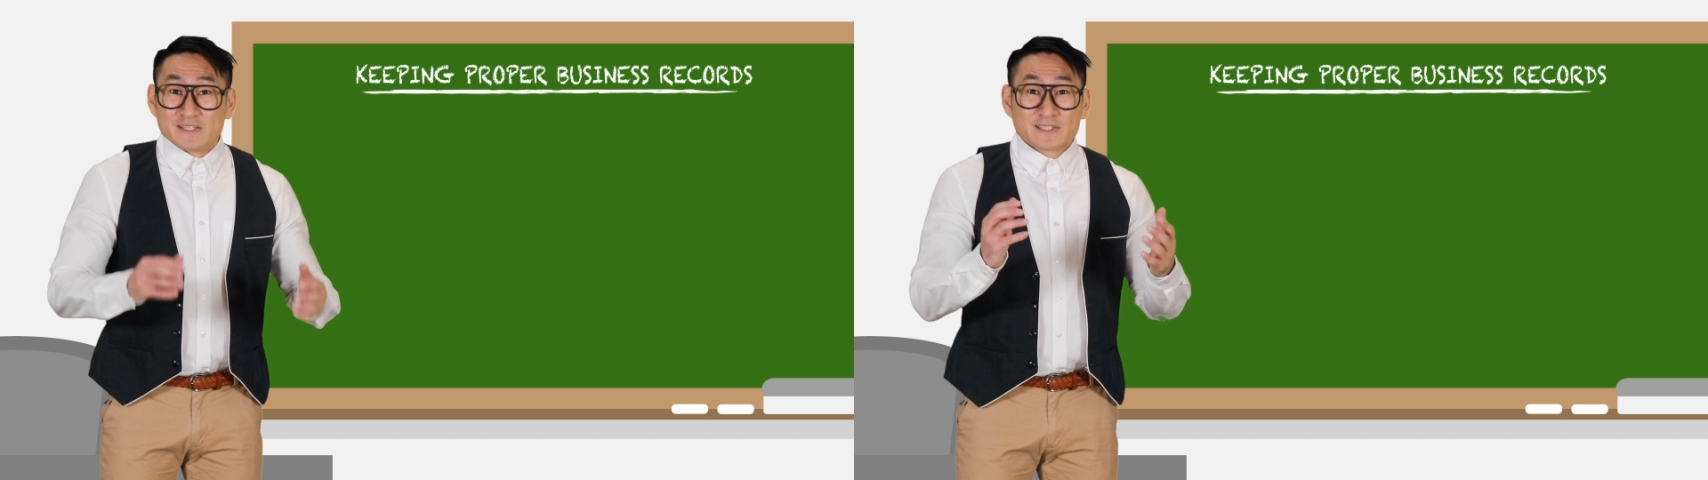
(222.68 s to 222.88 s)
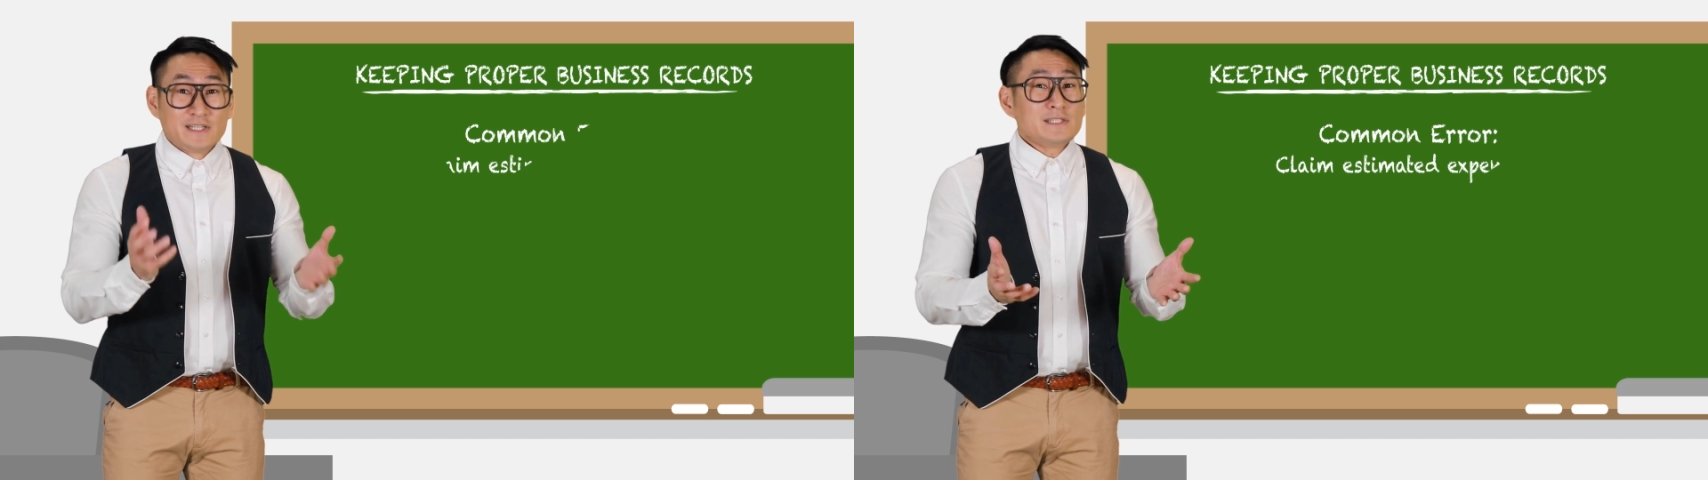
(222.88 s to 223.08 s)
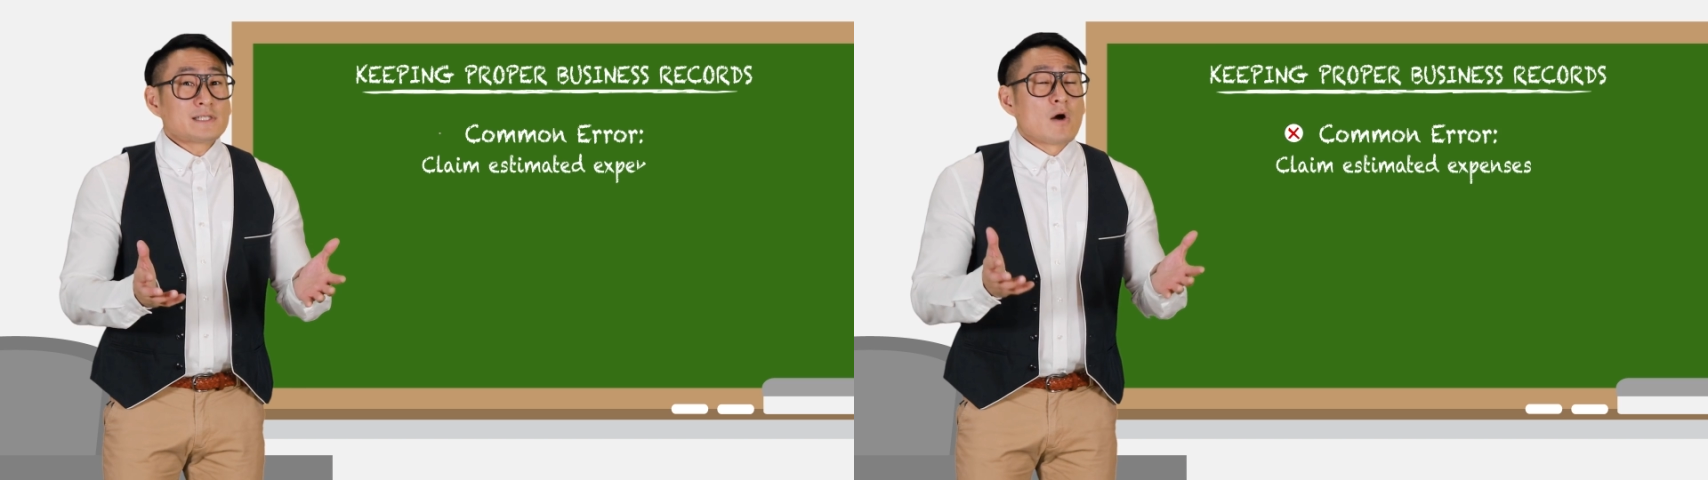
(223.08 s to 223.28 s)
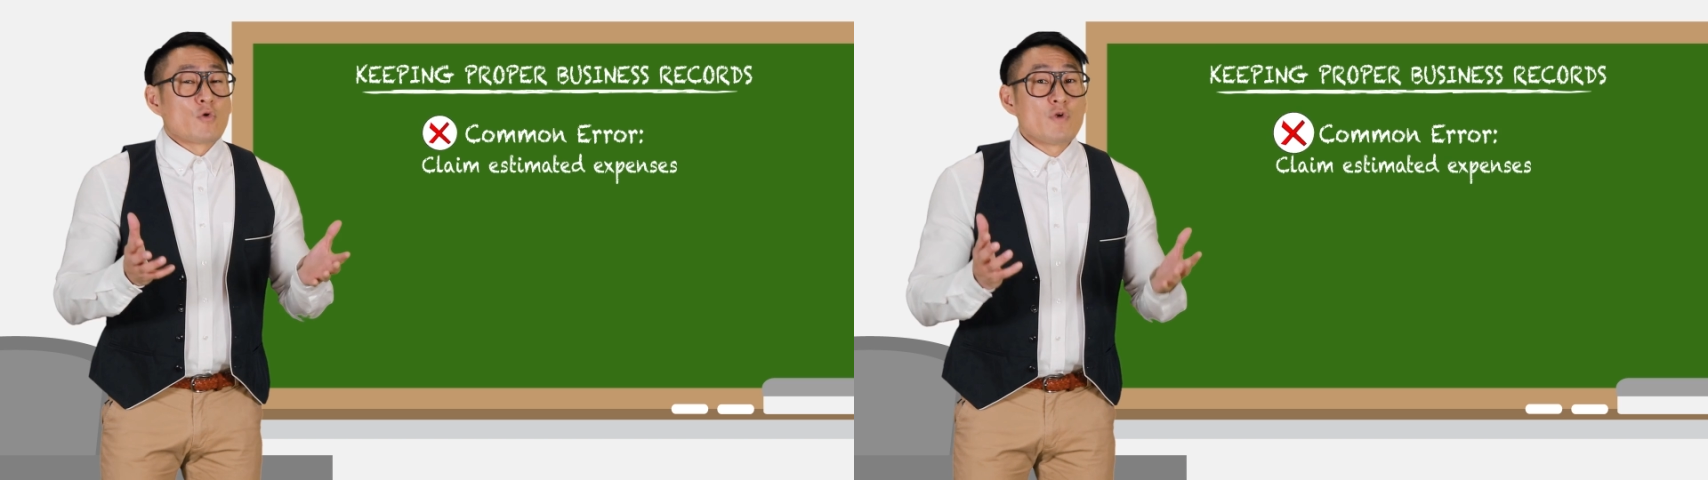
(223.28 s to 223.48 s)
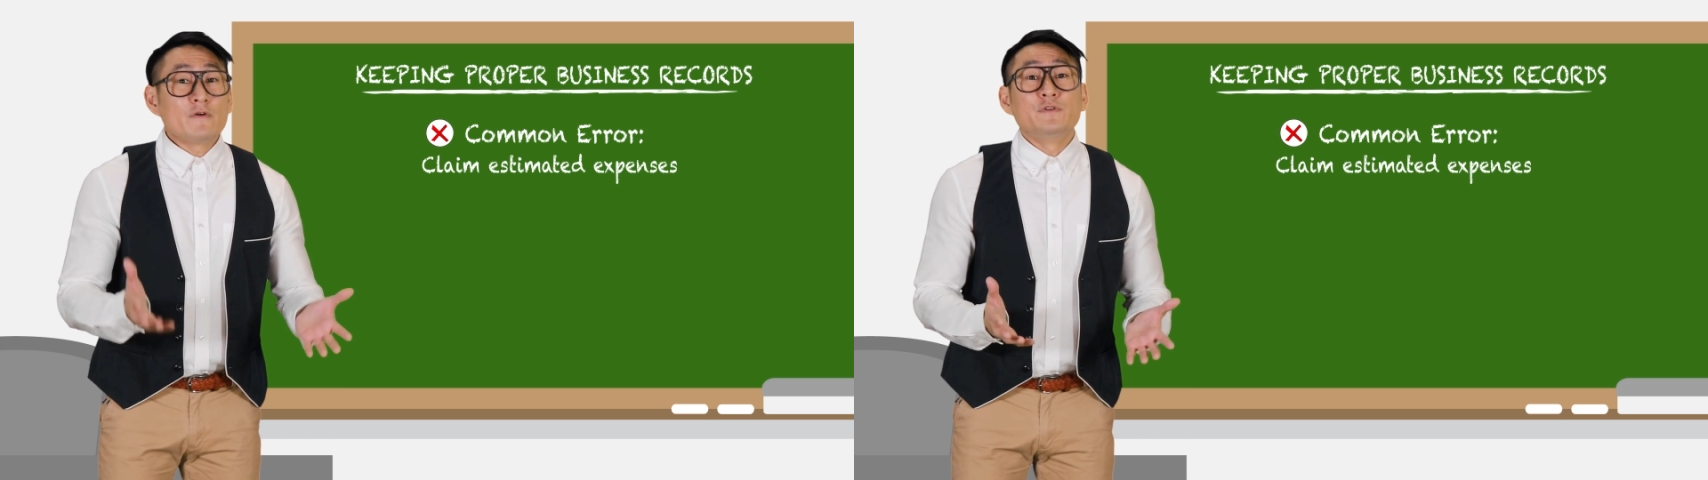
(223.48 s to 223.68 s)
Since
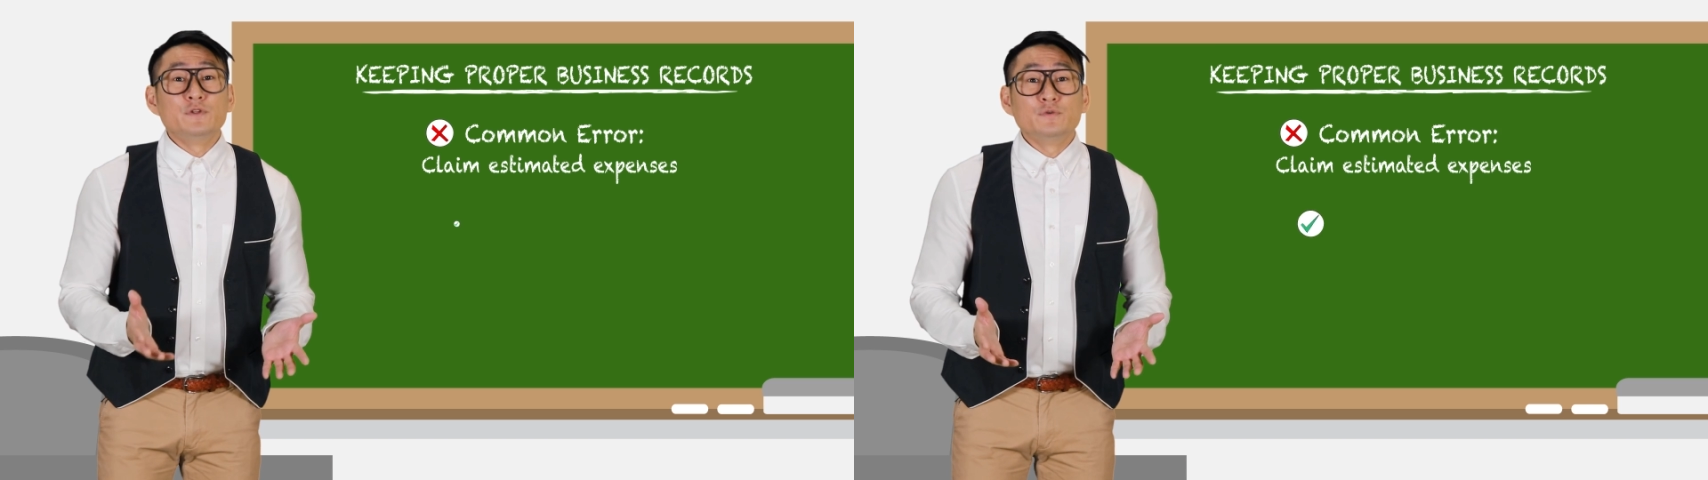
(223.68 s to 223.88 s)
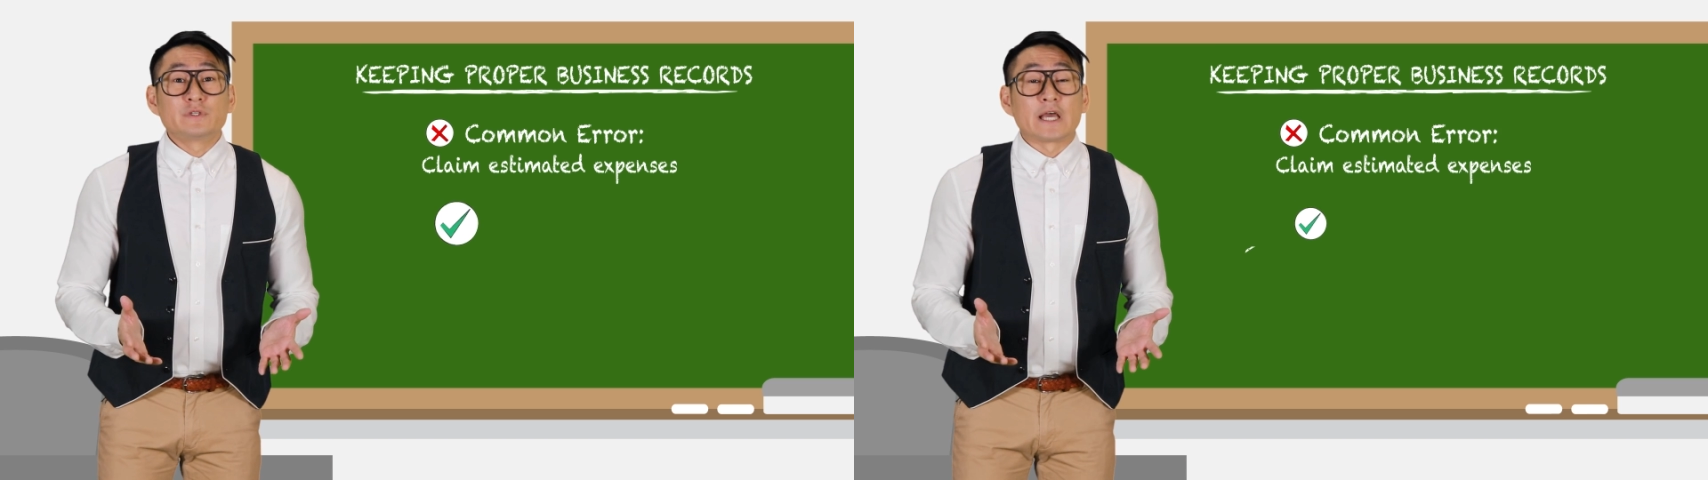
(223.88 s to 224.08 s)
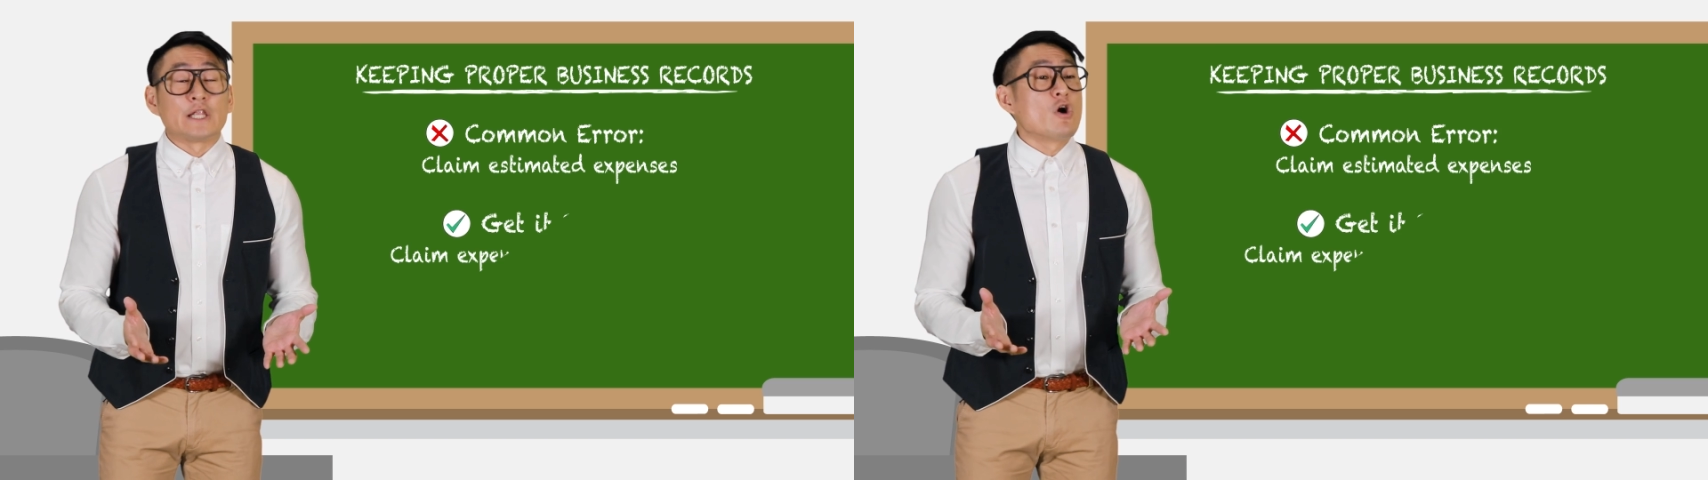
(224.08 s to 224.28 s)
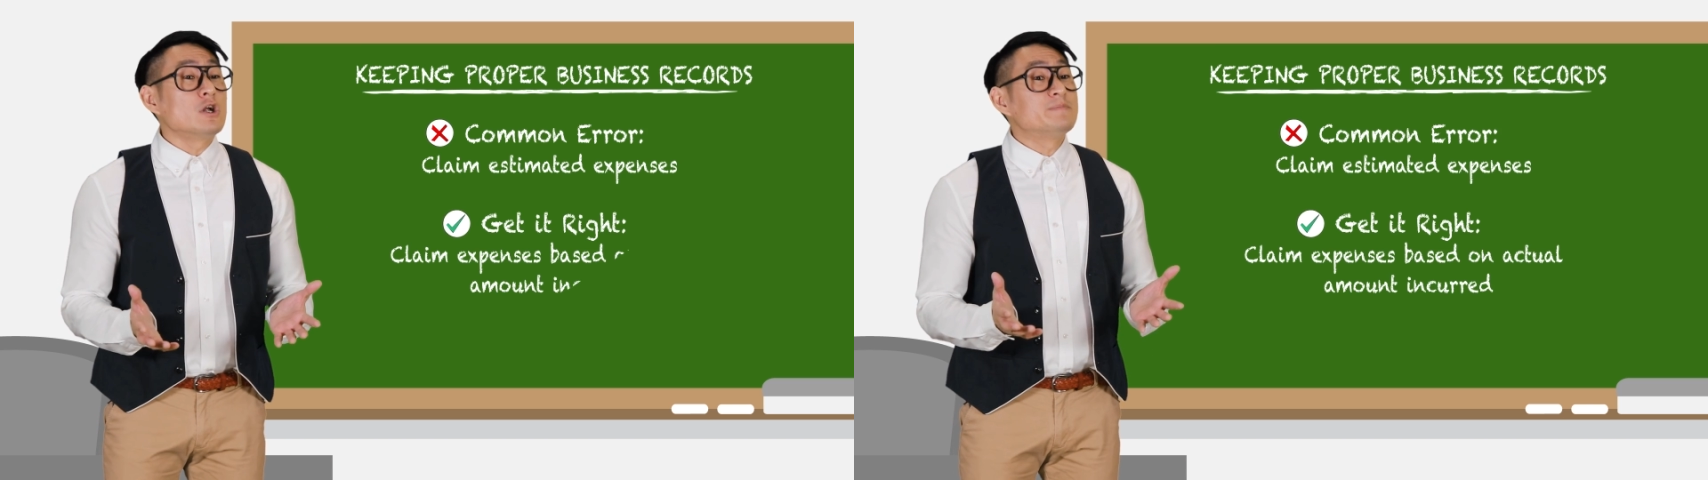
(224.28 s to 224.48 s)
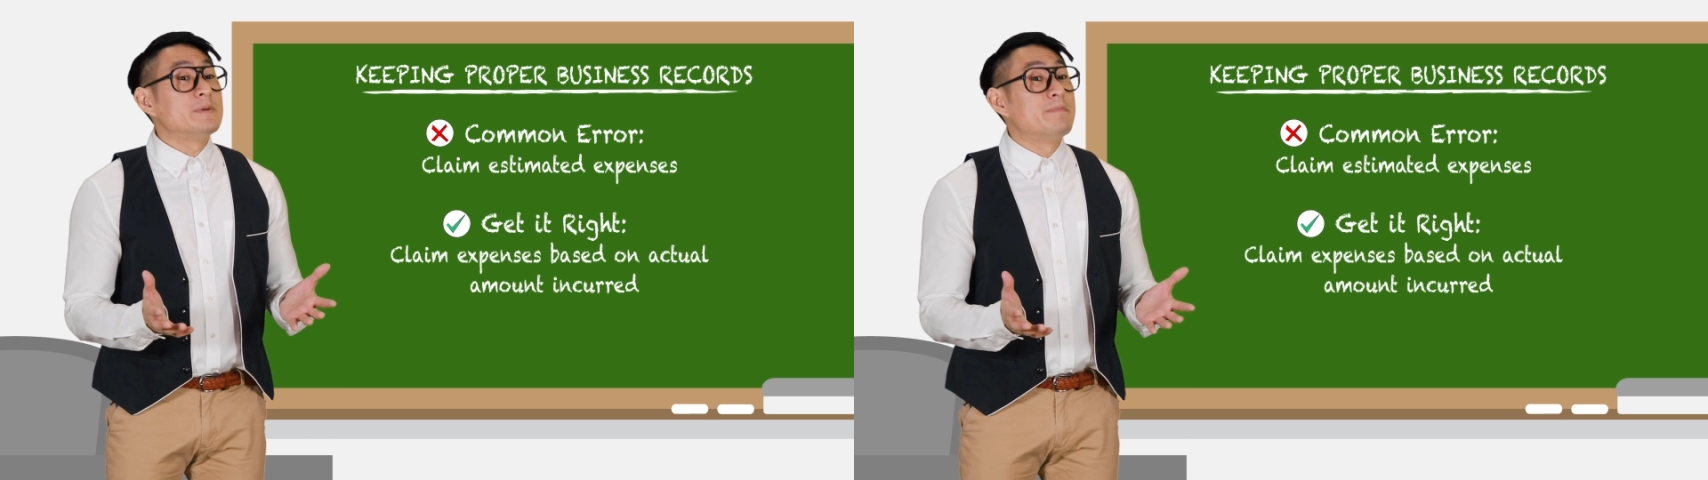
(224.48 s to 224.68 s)
our revenue
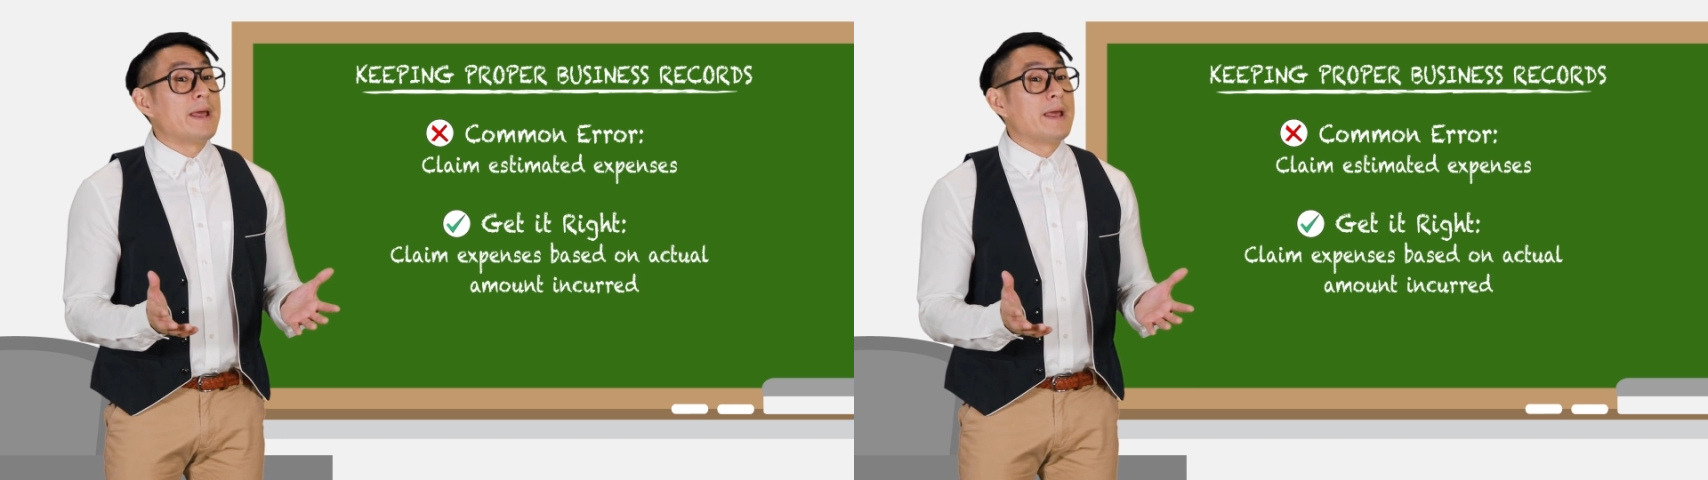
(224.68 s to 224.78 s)
cannot be